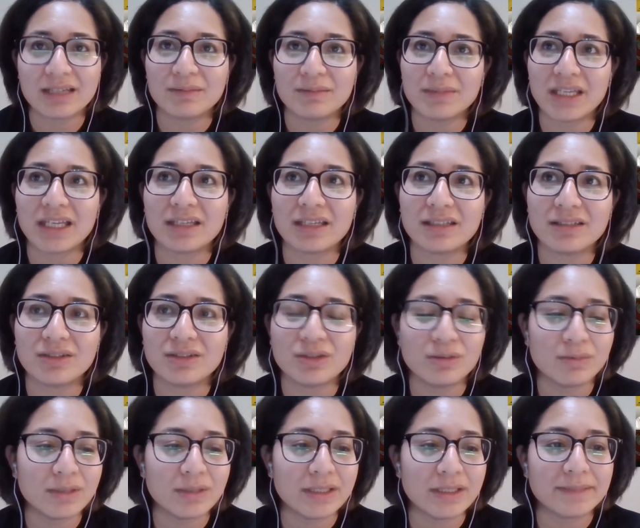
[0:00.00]
And I'm like, you
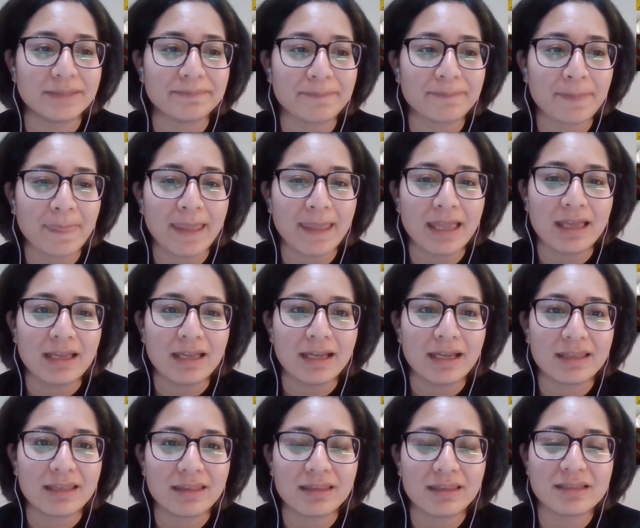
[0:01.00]
know what?
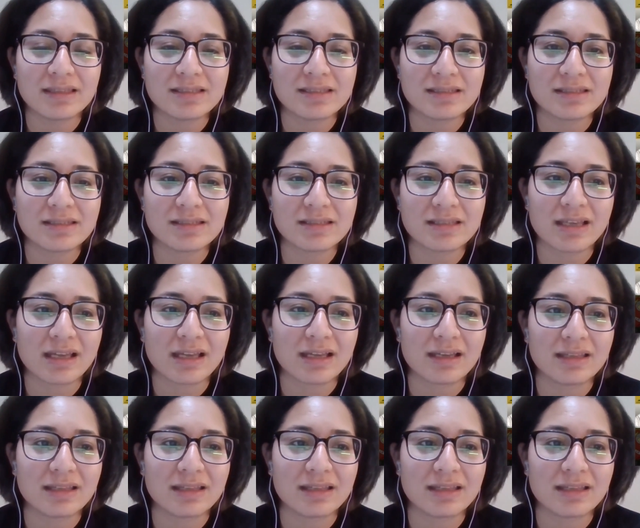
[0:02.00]
I think this is